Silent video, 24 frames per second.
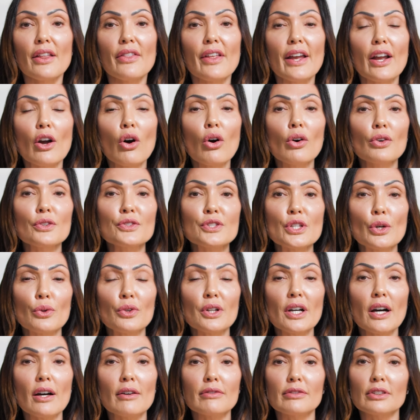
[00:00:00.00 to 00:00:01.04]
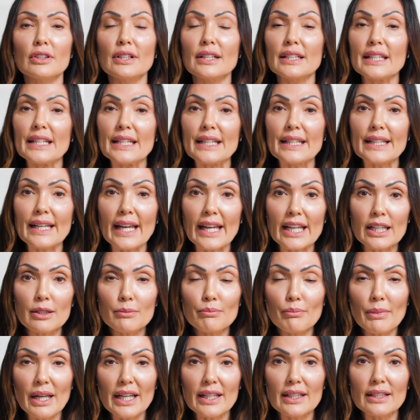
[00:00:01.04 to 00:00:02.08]
They also cover any gate
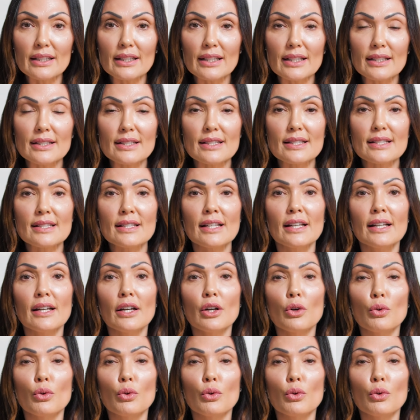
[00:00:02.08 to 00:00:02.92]
maintenance,